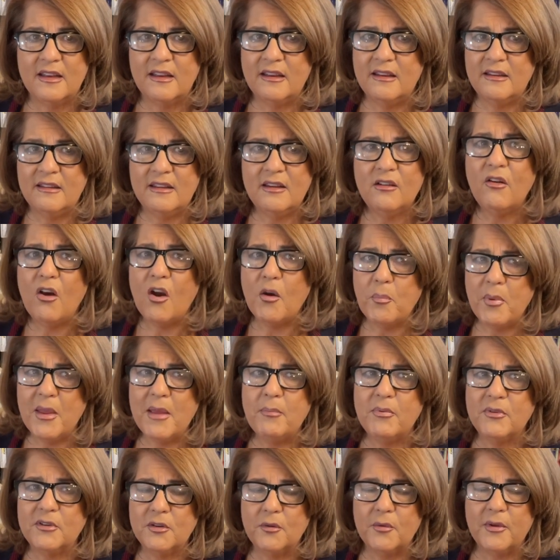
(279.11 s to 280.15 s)
There are
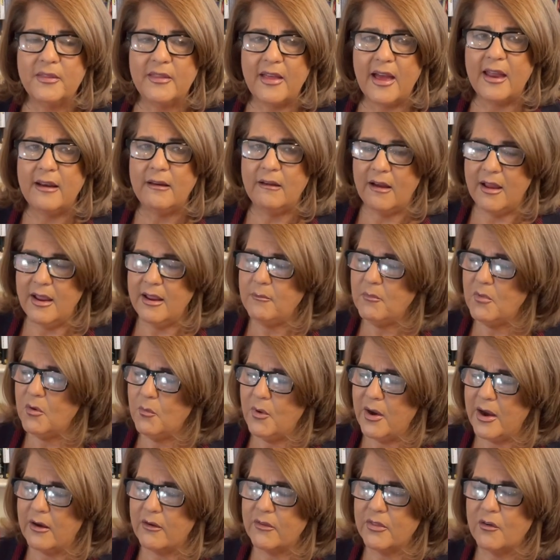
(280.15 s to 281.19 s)
people doing that. I'm
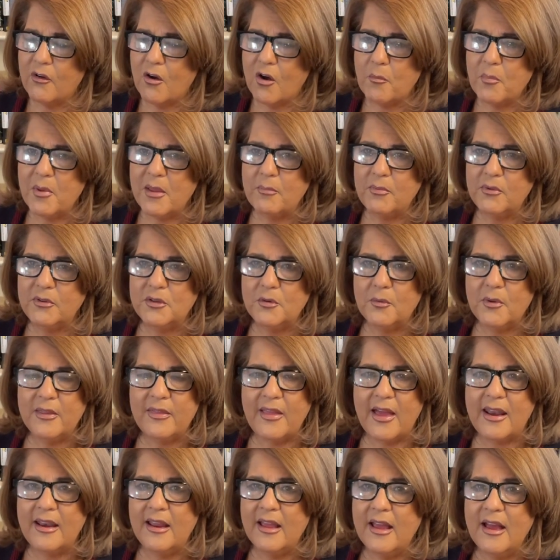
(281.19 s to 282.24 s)
aware there are people doing
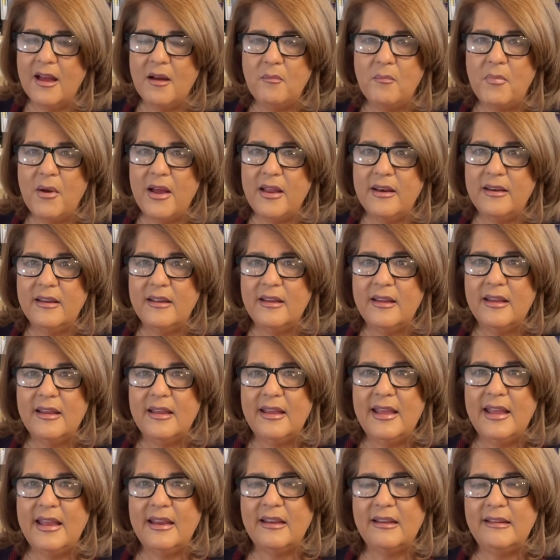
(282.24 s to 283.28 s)
that, but
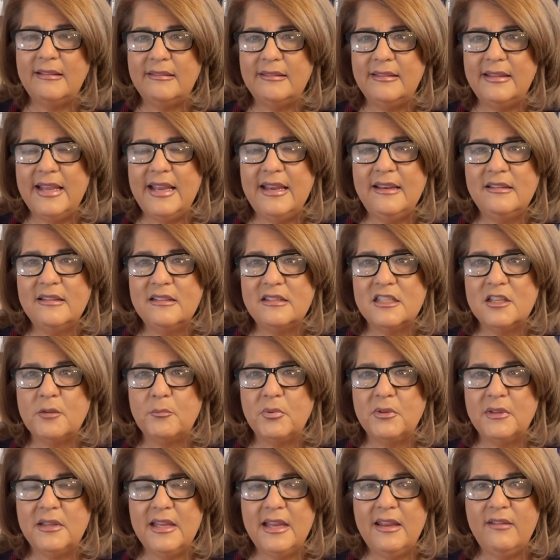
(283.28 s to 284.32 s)
it leads us to
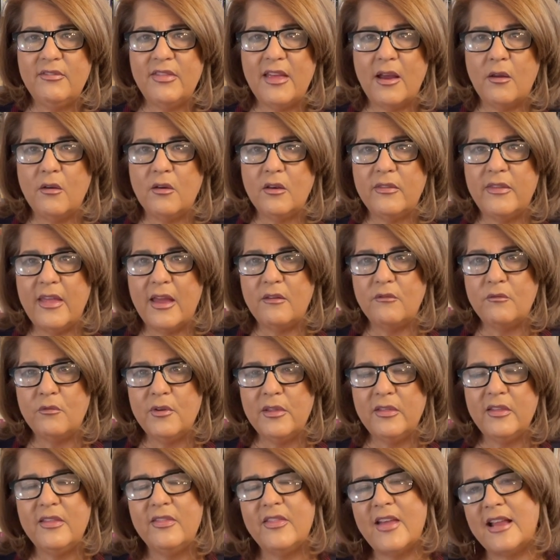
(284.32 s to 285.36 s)
believe that that
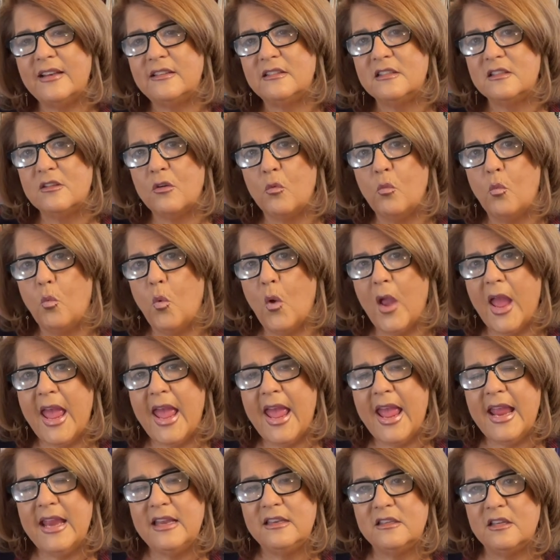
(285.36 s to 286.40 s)
really that's the
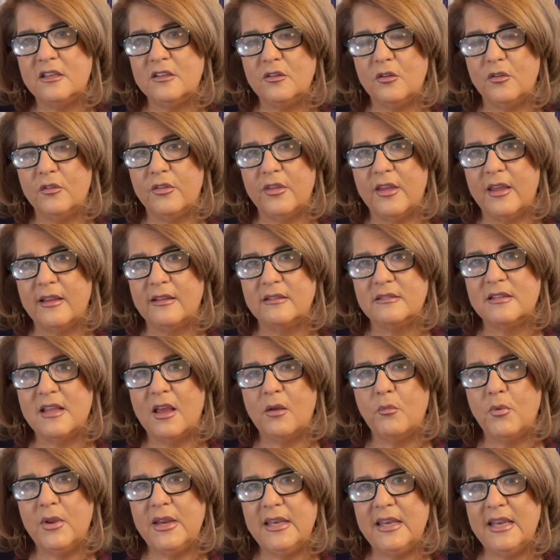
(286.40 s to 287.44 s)
way to do things
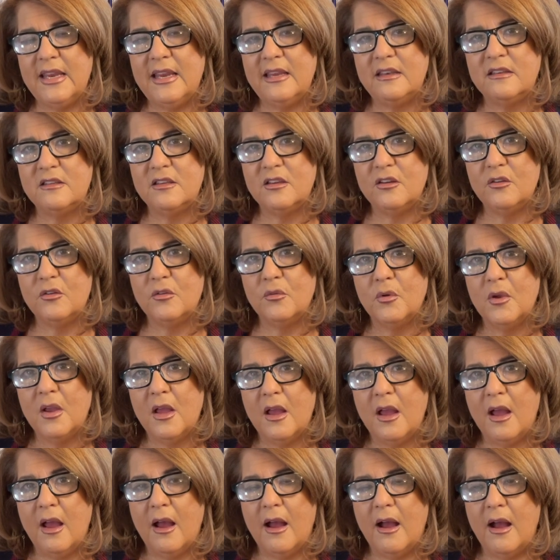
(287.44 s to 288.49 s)
that we need to
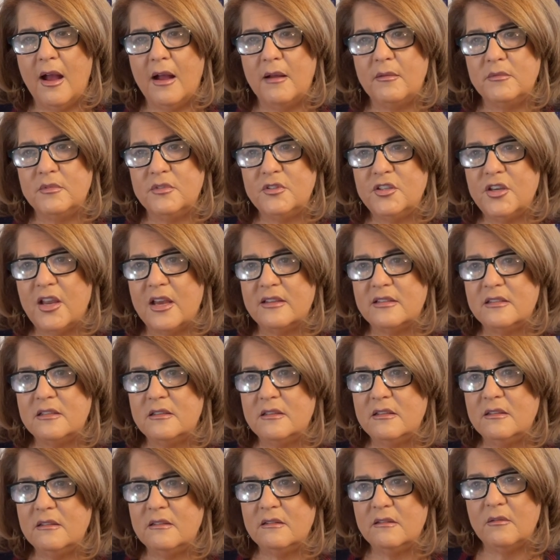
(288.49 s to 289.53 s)
um, just
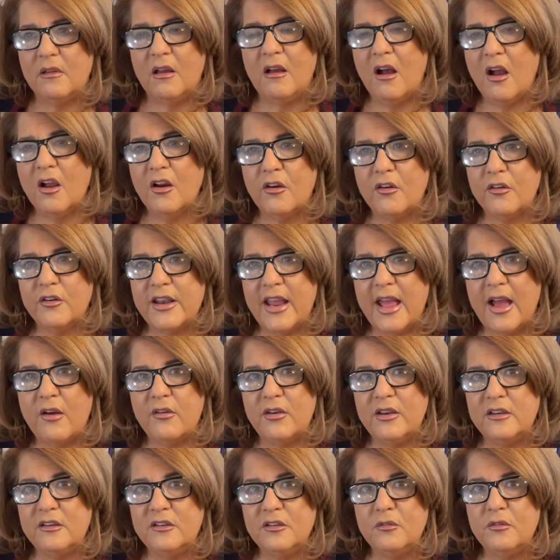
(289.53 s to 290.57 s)
hunker down
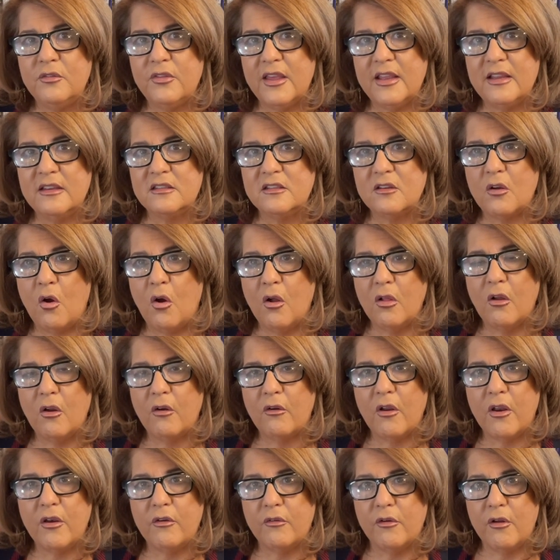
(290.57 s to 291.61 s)
and do things all are
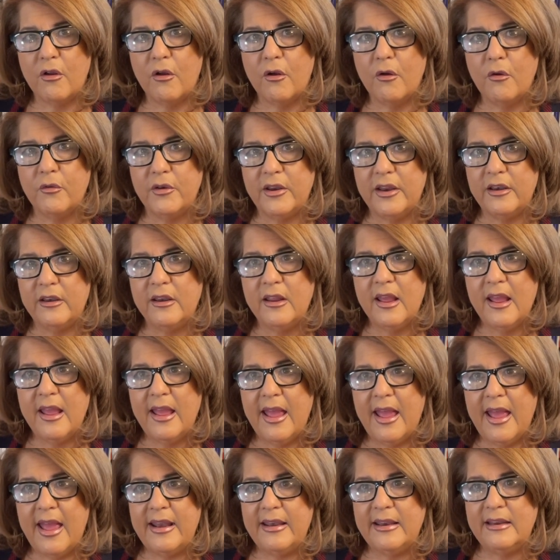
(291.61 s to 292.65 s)
on our own and
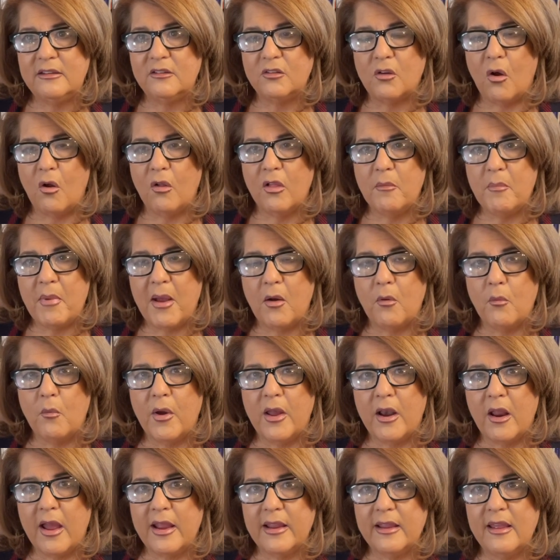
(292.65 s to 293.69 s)
and it's all about
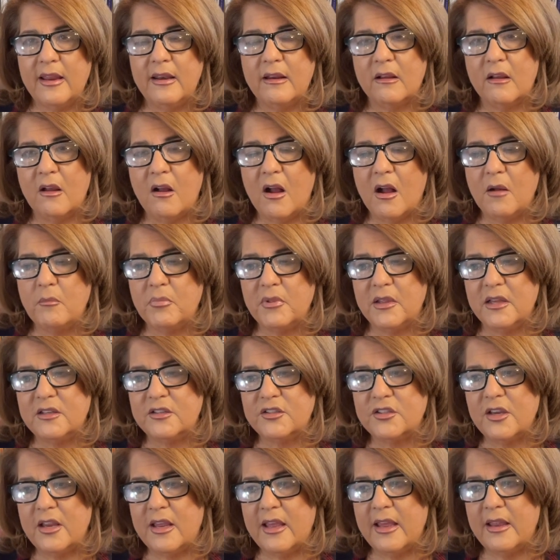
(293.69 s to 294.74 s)
what i can
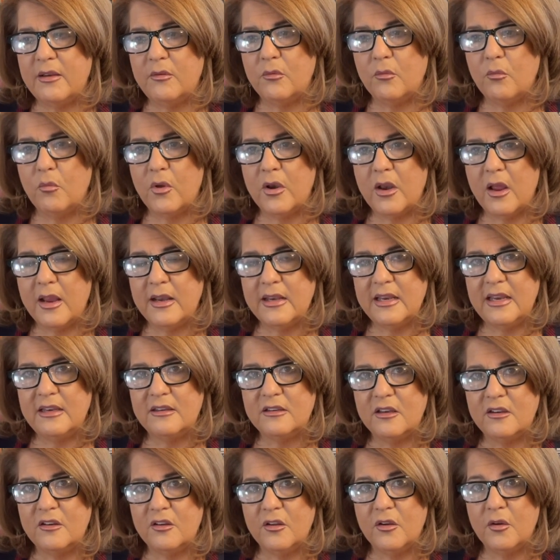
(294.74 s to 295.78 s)
accomplish and what i need
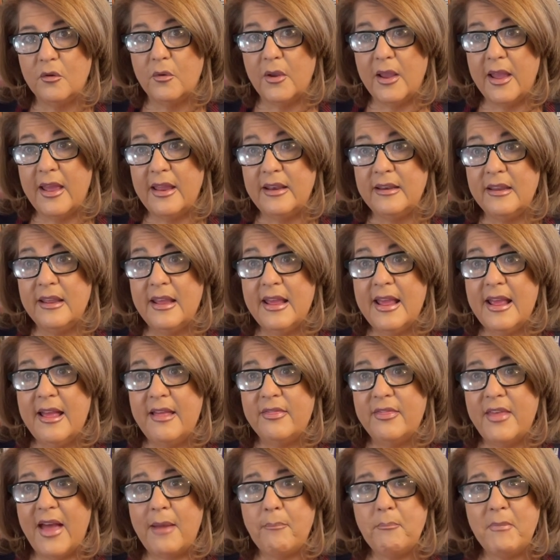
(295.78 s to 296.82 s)
to do and
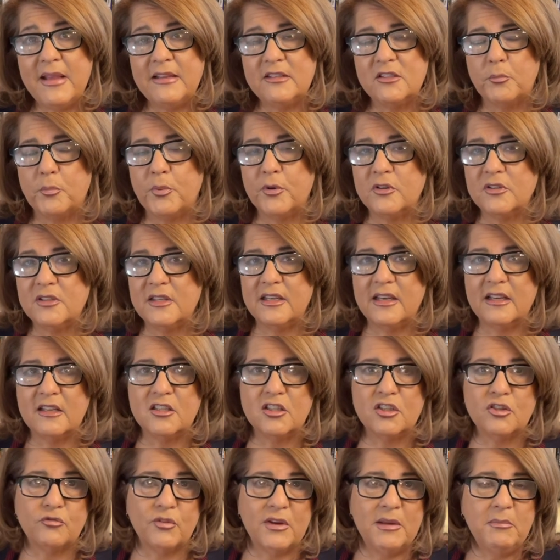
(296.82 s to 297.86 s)
that makes a person
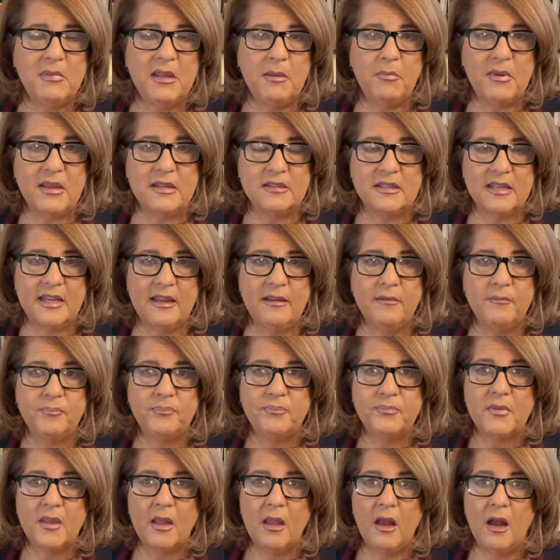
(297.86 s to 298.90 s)
extremely busy
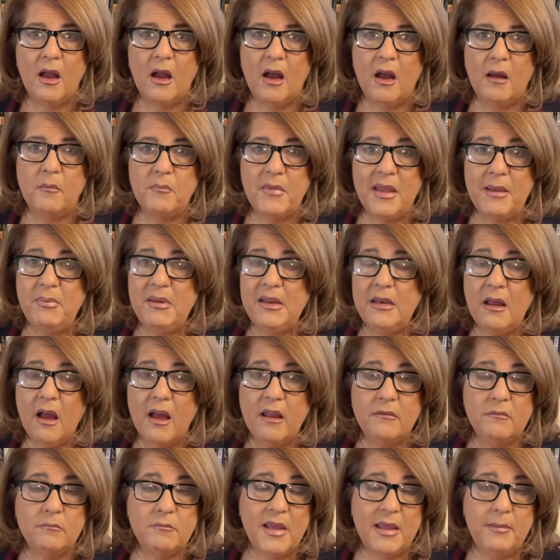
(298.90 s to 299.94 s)
um, maybe
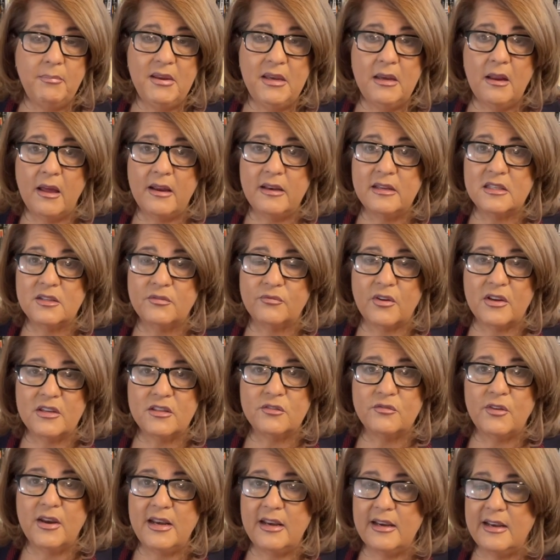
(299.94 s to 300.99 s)
not maybe not as
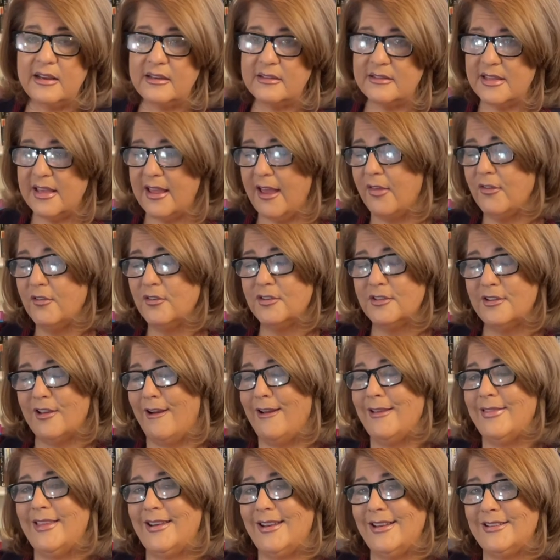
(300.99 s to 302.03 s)
frustrated as the other
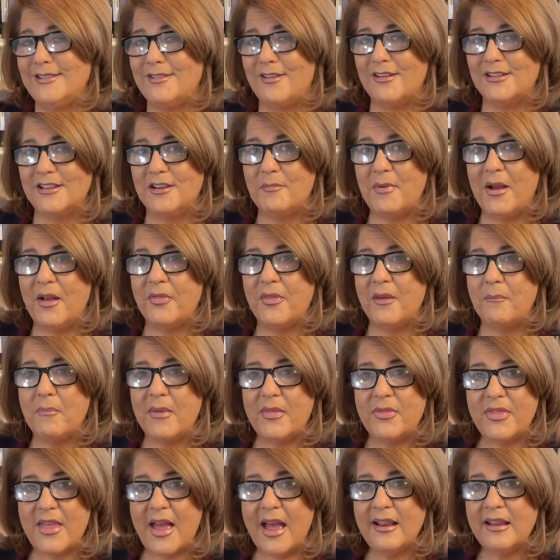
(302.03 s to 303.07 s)
side that i talked about that
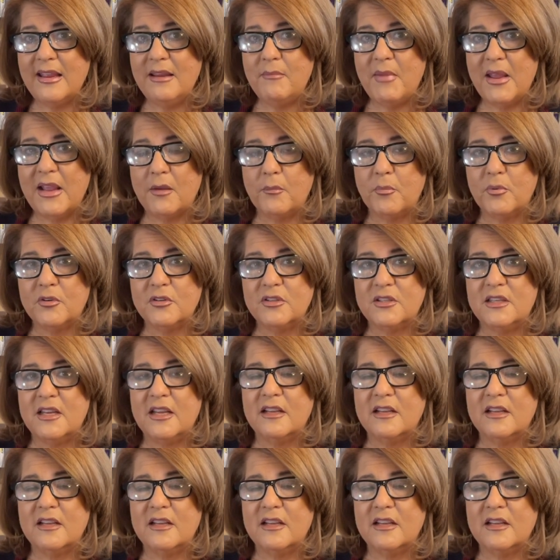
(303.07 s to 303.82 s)
but that can make a person